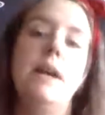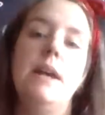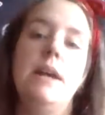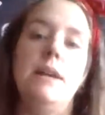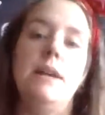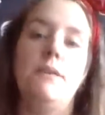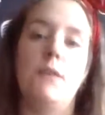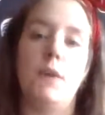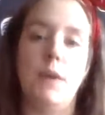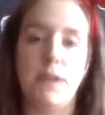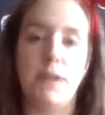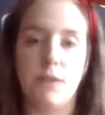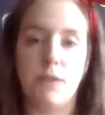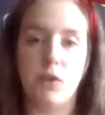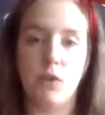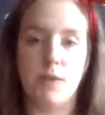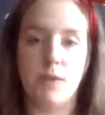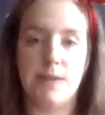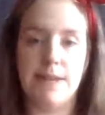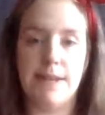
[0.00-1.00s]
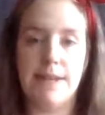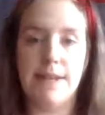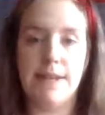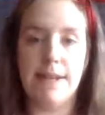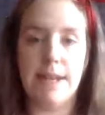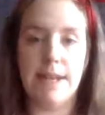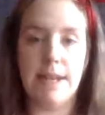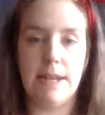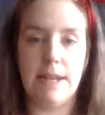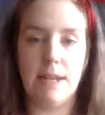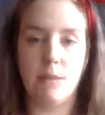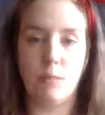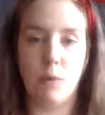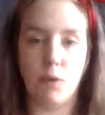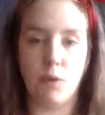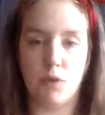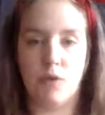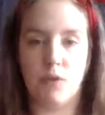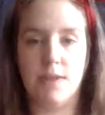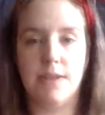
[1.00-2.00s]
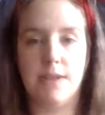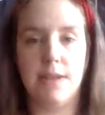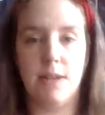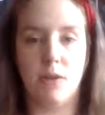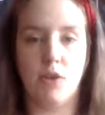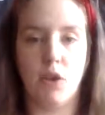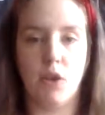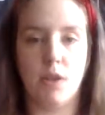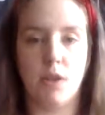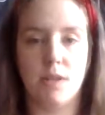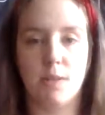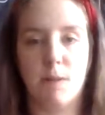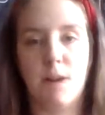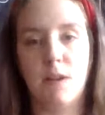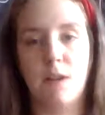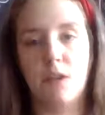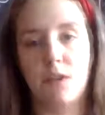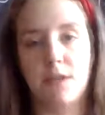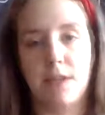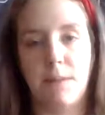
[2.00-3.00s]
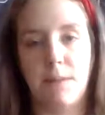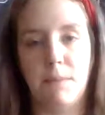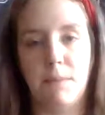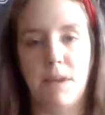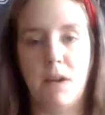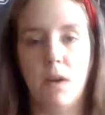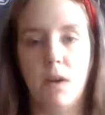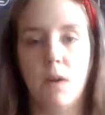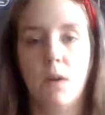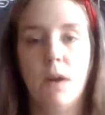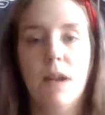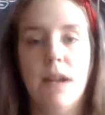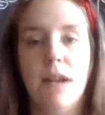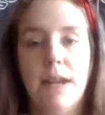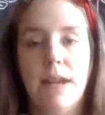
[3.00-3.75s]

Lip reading: If you're interested in purchasing a jar spell, just let me know.